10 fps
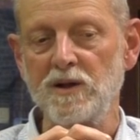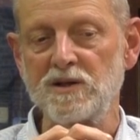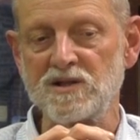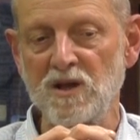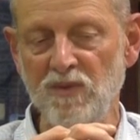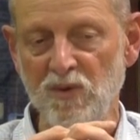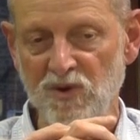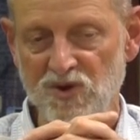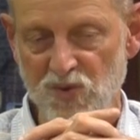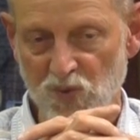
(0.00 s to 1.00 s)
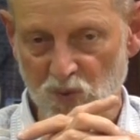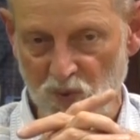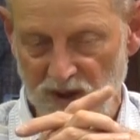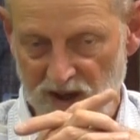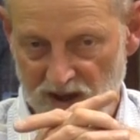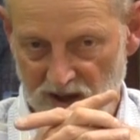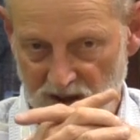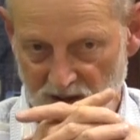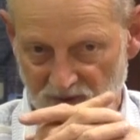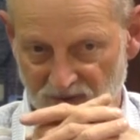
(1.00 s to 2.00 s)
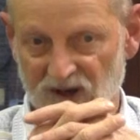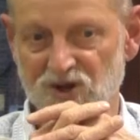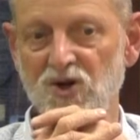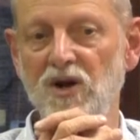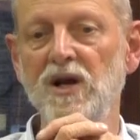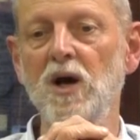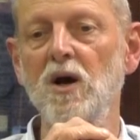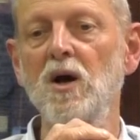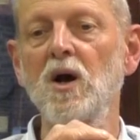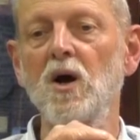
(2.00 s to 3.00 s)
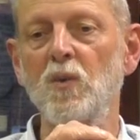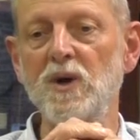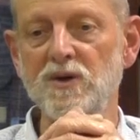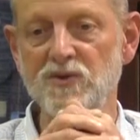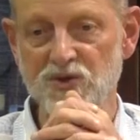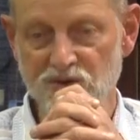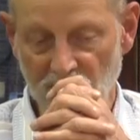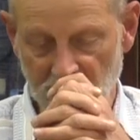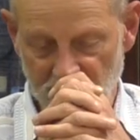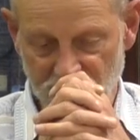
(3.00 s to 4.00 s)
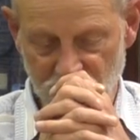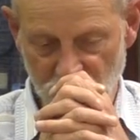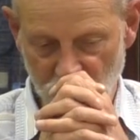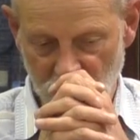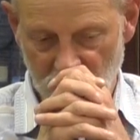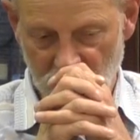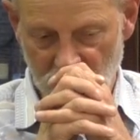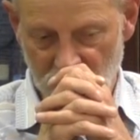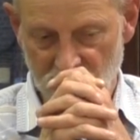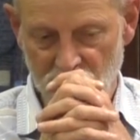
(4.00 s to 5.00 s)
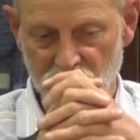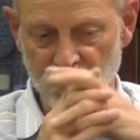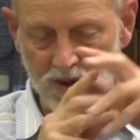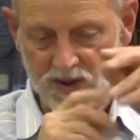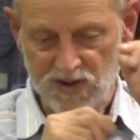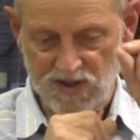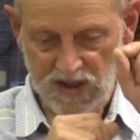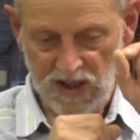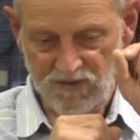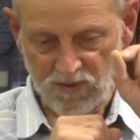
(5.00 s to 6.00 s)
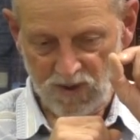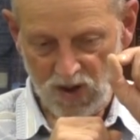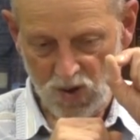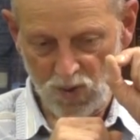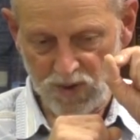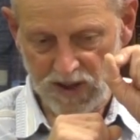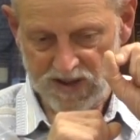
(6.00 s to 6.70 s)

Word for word: it is something which we eventually we can strive to to understand from our own